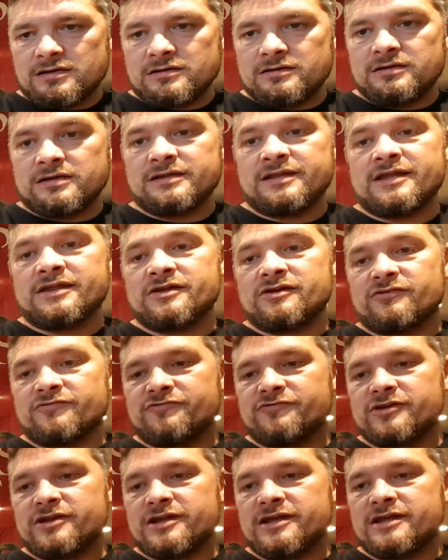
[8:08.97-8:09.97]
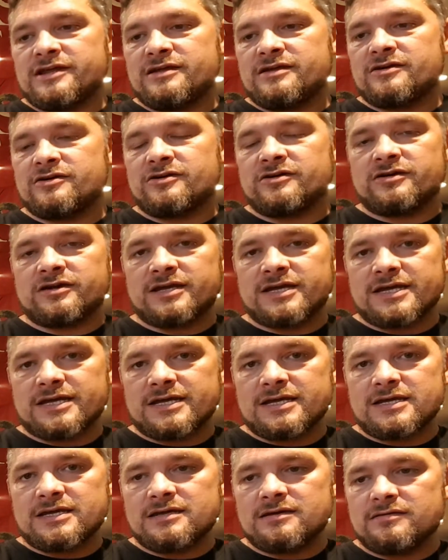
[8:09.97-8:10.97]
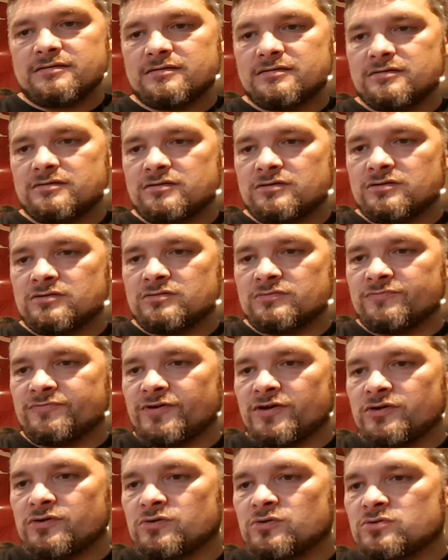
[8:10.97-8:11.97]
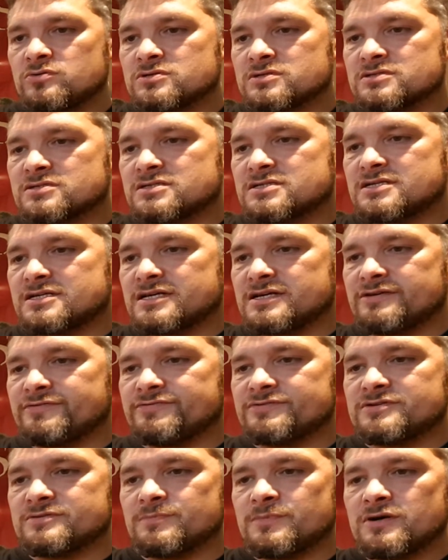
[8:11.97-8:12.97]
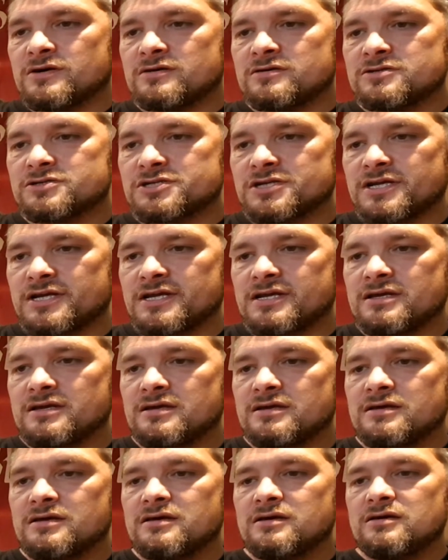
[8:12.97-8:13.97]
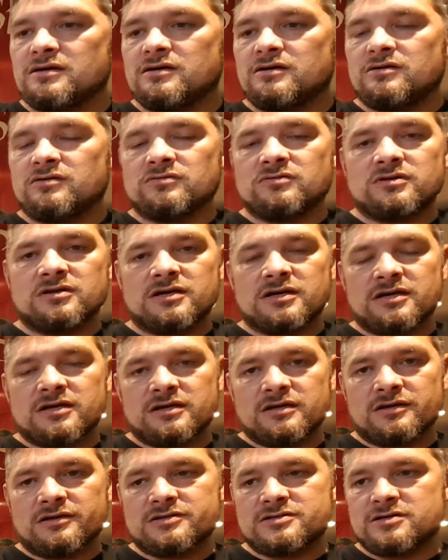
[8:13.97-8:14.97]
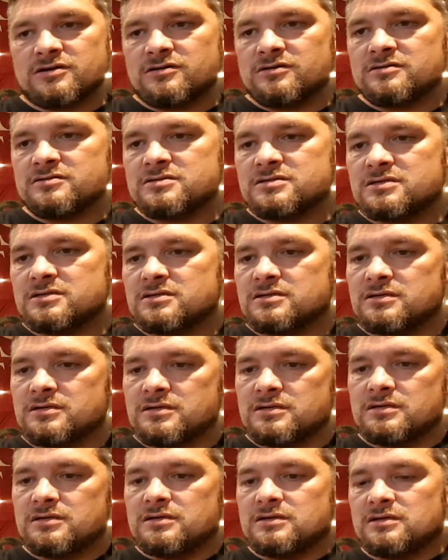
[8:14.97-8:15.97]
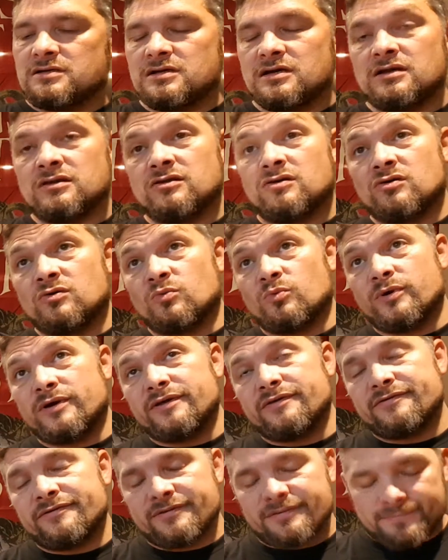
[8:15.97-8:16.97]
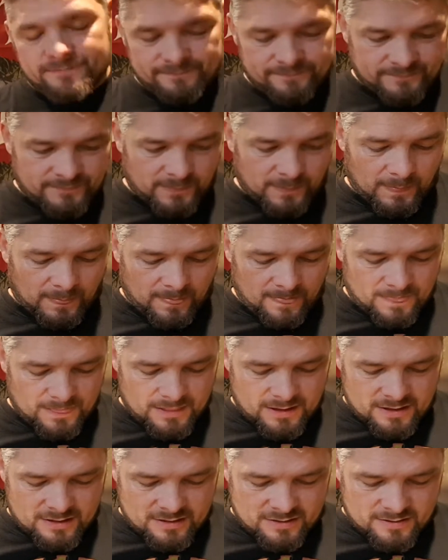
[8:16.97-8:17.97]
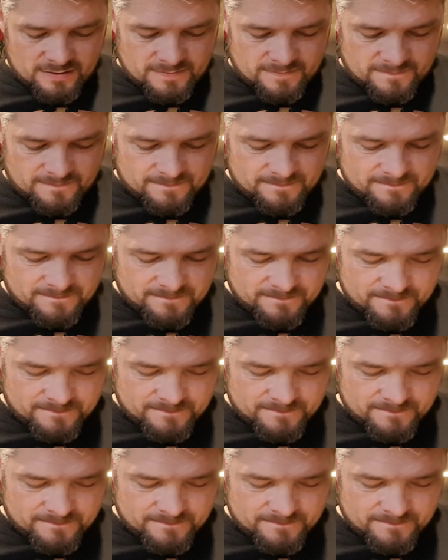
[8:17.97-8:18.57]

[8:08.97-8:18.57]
and then you got Freddie Kirky on vocals and Steve DeMarchi on uh, guitars along with um,